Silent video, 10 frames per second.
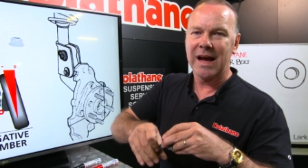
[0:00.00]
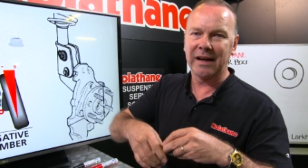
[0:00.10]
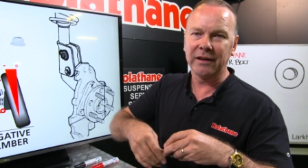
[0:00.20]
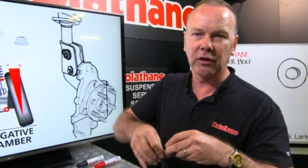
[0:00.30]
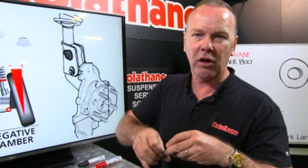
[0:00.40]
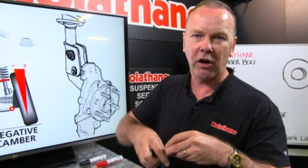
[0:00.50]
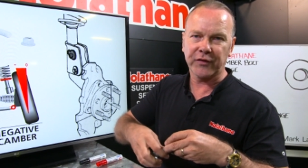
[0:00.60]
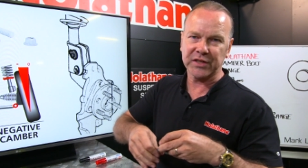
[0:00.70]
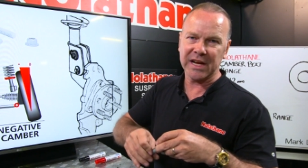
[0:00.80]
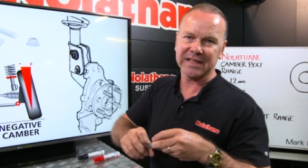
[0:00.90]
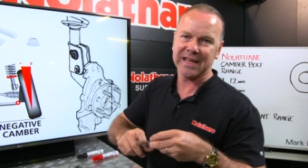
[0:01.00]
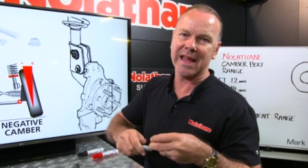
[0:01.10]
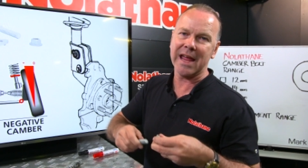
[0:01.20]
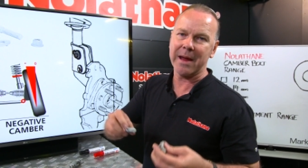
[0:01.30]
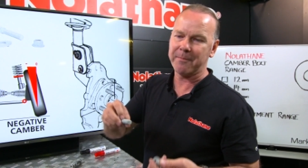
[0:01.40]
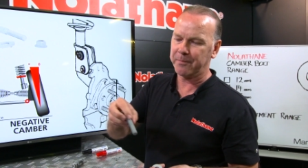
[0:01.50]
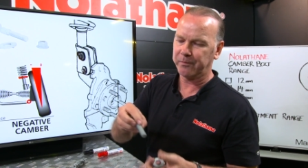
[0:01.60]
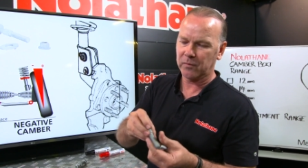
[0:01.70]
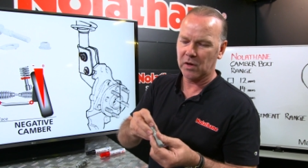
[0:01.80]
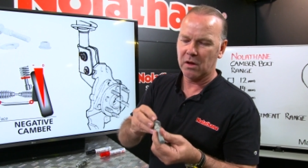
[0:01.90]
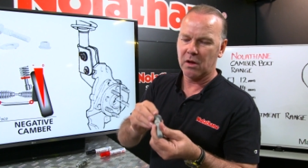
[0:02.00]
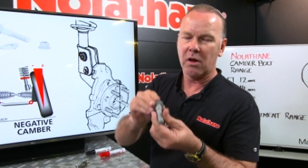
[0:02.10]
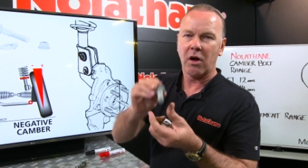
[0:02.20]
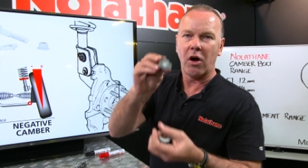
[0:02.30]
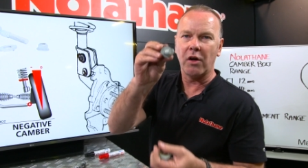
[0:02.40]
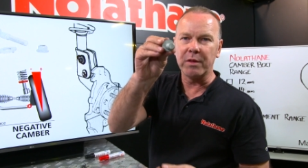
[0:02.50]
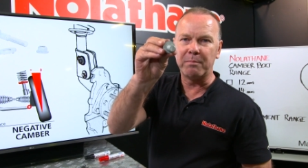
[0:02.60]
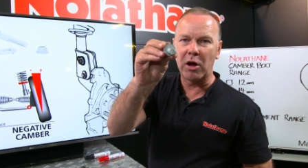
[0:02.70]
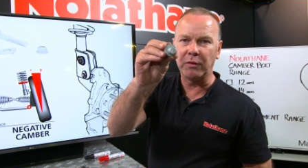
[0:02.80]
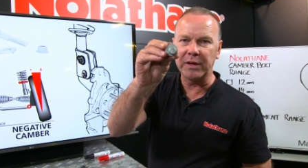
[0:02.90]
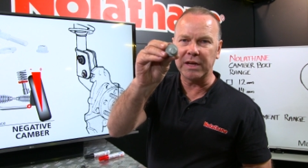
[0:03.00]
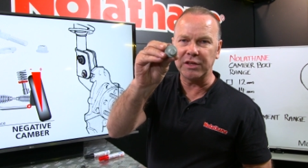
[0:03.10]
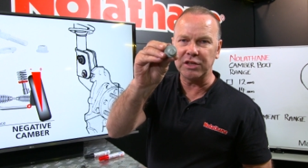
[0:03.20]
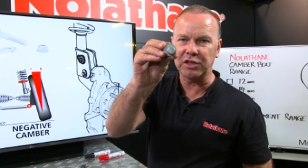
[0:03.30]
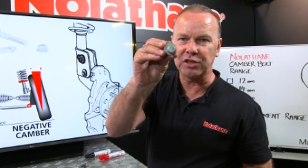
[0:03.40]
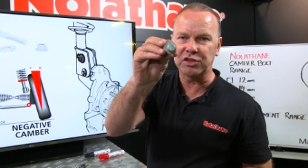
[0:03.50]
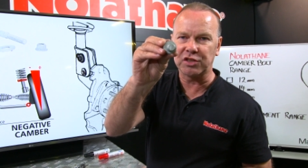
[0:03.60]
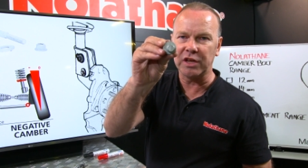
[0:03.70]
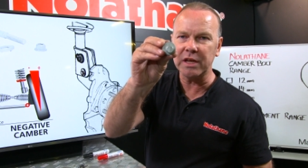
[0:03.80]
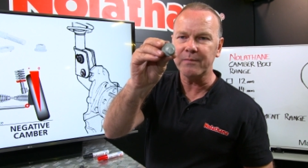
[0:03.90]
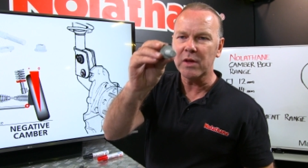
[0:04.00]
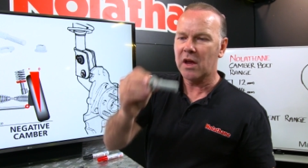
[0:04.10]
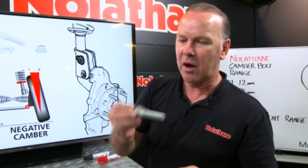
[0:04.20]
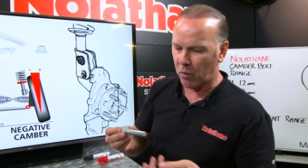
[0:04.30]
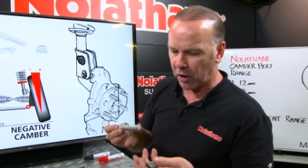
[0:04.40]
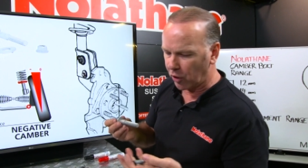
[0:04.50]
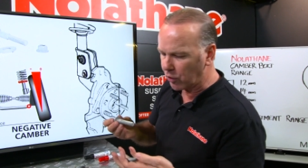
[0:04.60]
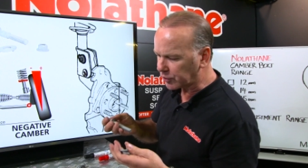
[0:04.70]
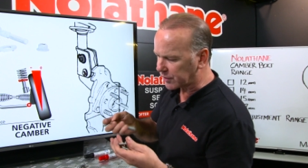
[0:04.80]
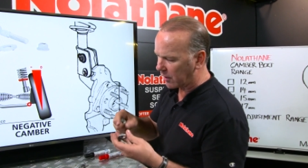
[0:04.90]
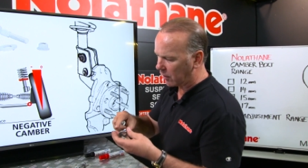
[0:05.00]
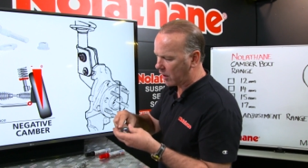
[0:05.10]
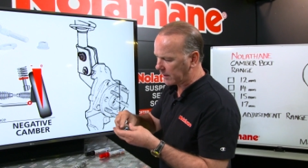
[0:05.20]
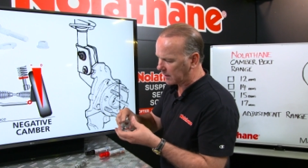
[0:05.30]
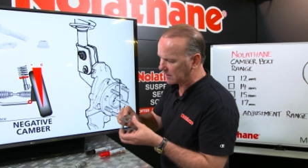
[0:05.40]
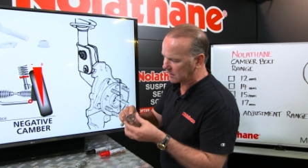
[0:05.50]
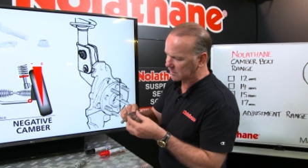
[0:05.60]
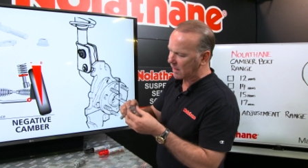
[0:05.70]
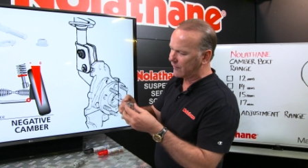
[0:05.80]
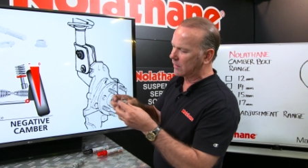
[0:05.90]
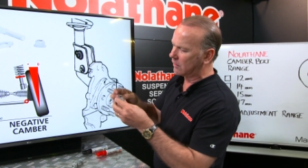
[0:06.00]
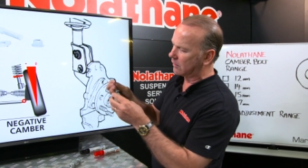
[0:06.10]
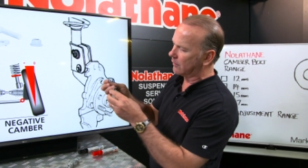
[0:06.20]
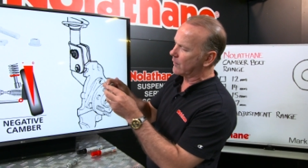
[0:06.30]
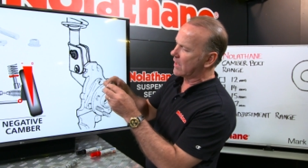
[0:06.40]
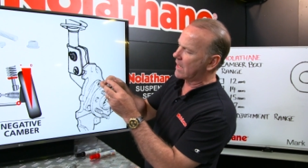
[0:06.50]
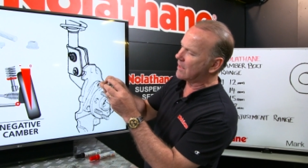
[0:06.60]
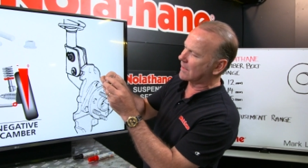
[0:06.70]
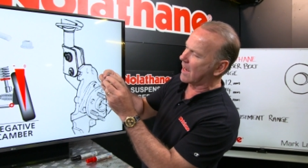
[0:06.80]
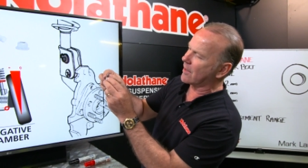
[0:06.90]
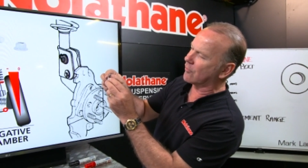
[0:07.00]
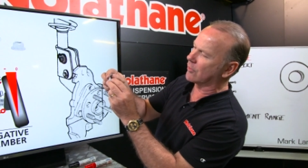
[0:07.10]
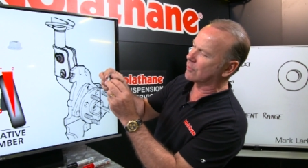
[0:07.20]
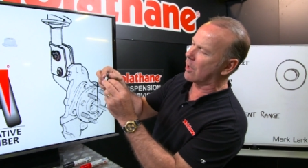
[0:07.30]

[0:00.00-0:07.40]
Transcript: a little offset cam on the bolt there that you can see. And what I also like is this lovely little indicator on